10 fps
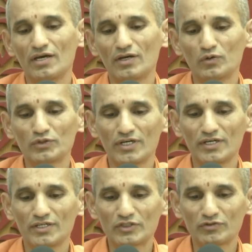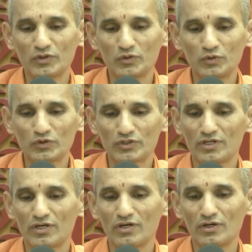and no chariots were
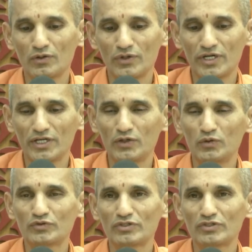used, no retinue